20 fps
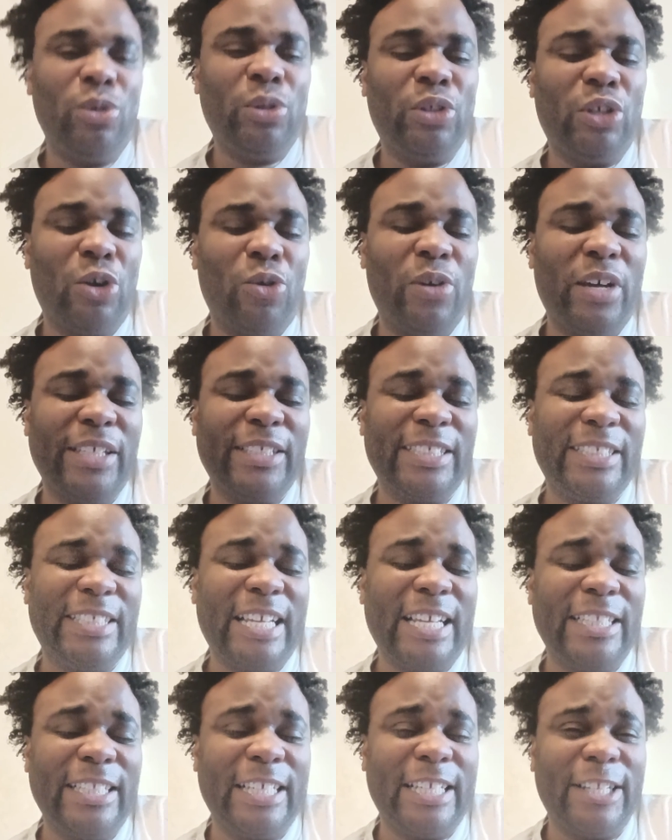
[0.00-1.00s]
don't
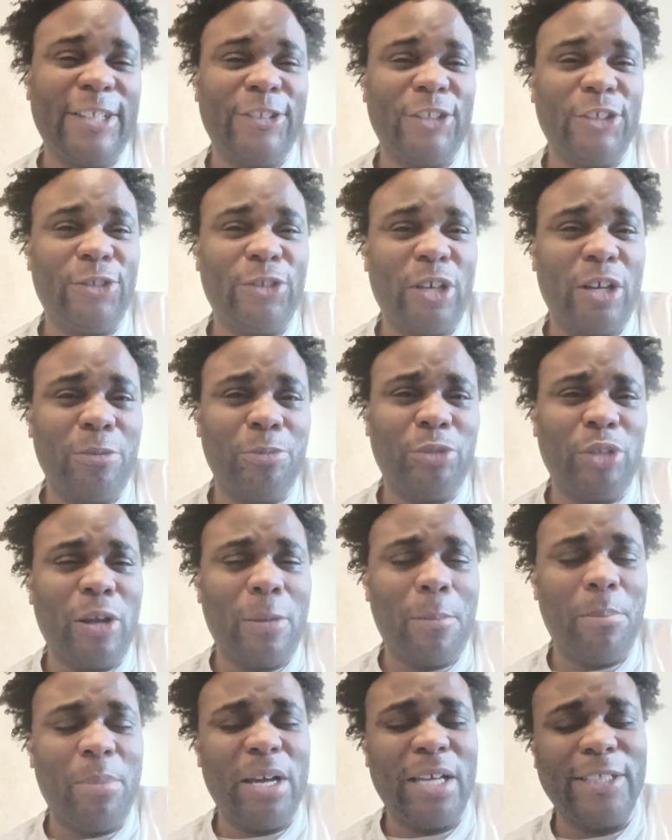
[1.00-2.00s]
hesitate to click the thumbs
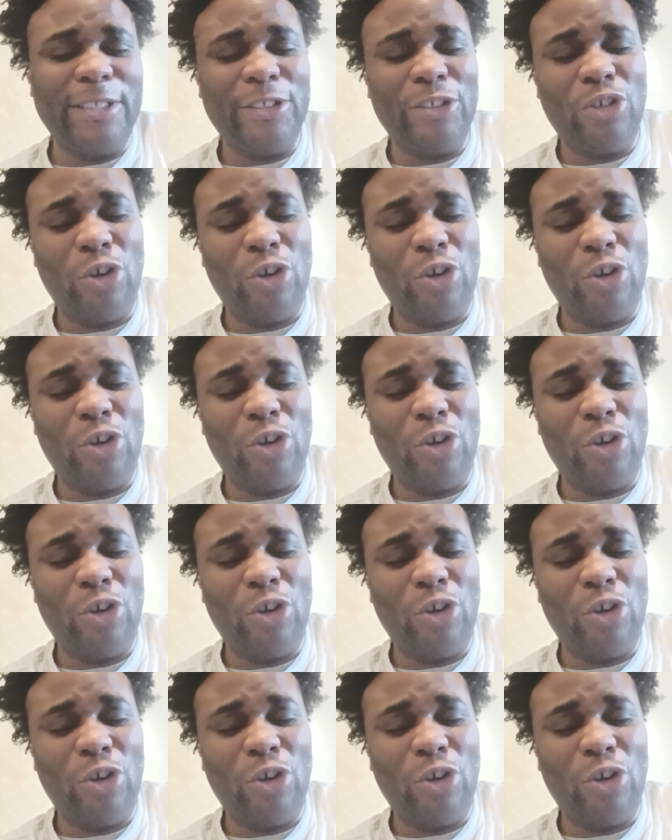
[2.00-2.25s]
up button.